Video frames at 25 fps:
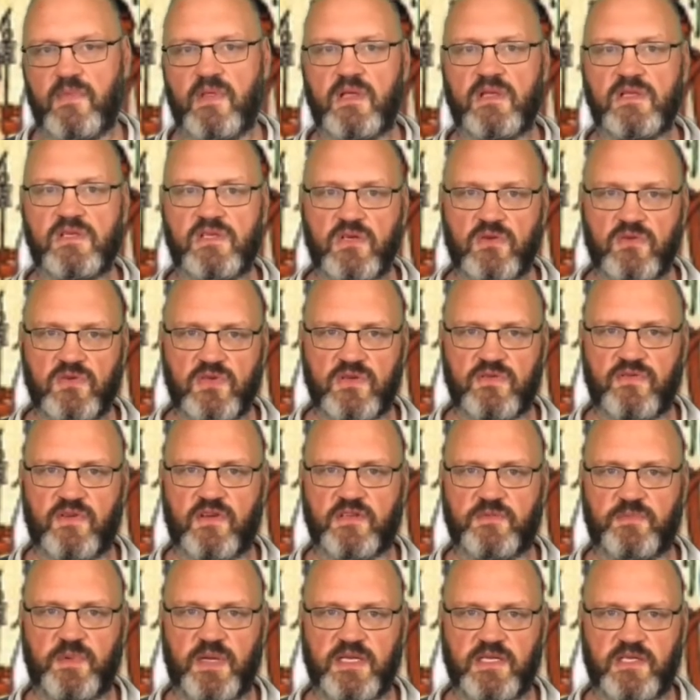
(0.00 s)
Joseph has
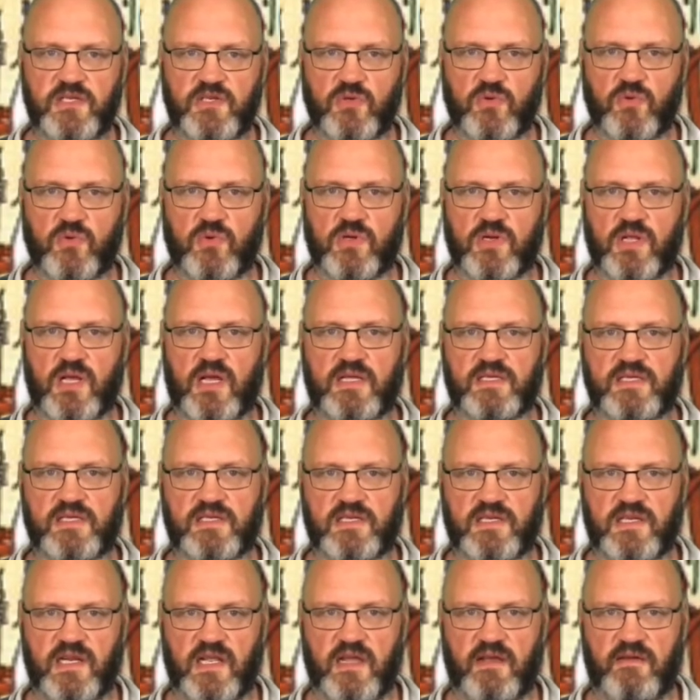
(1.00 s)
been sold as a
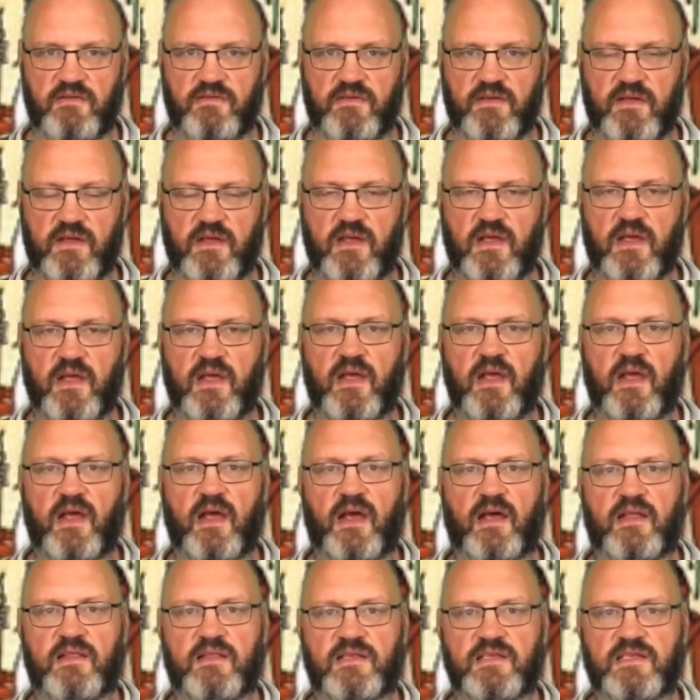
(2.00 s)
slave,
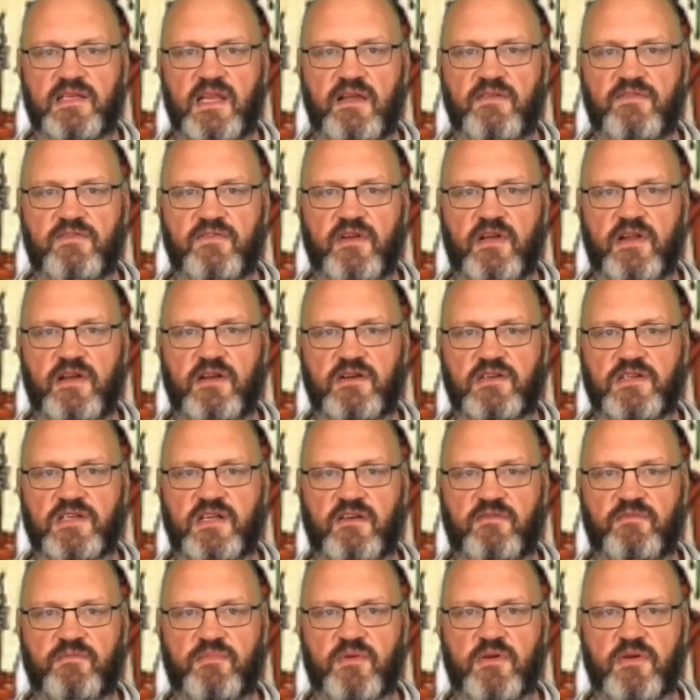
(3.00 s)
and the slave traders
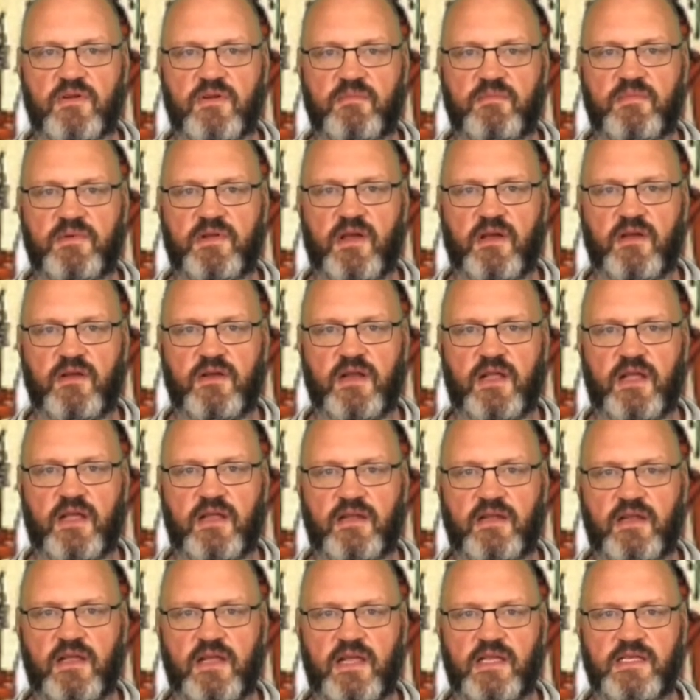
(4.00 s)
have brought him down into
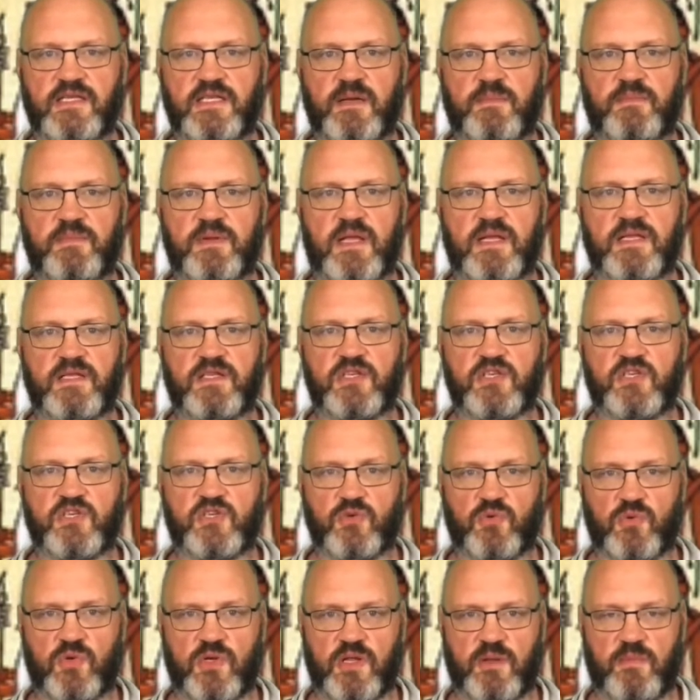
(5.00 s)
Egypt and
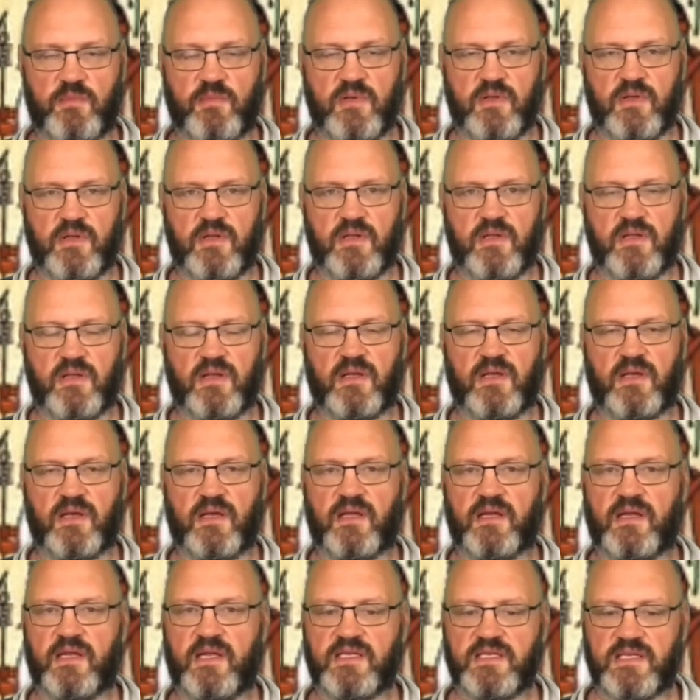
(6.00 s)
sold him and
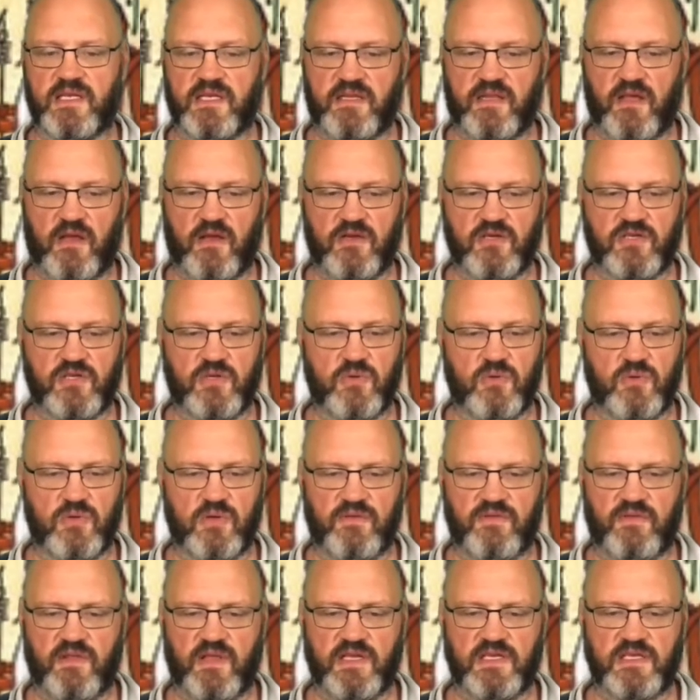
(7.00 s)
he's in the household of
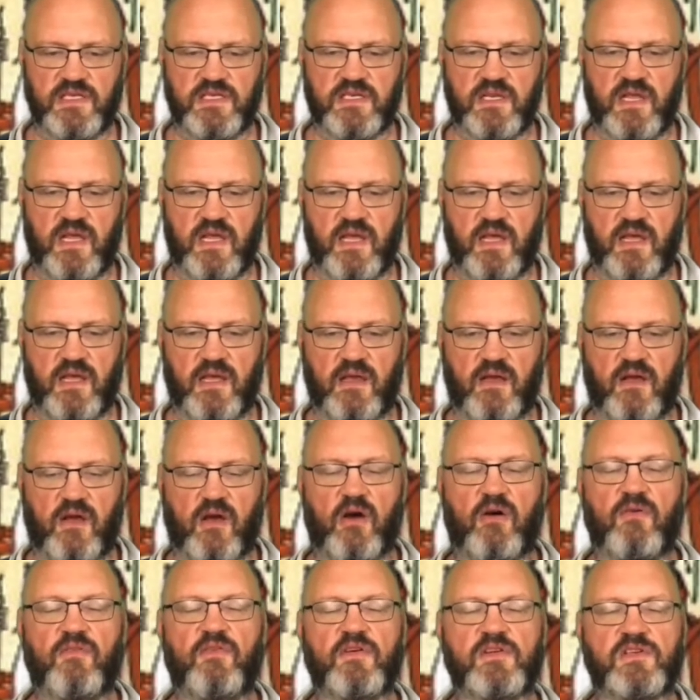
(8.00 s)
this uh,
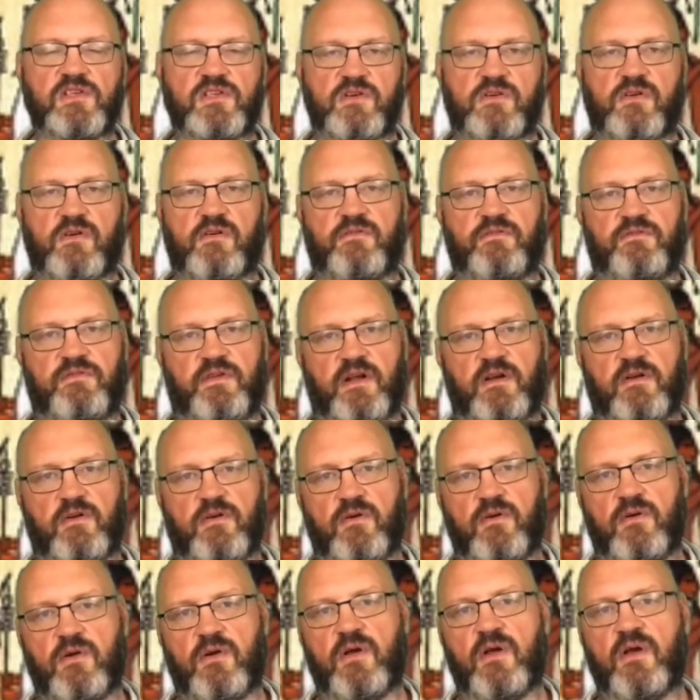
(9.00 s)
officer of Pharaoh,
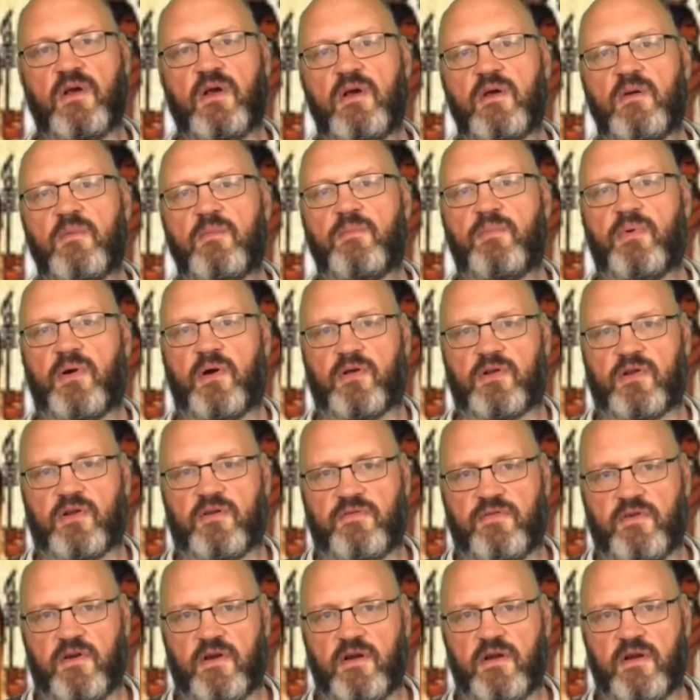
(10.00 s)
Potiphar.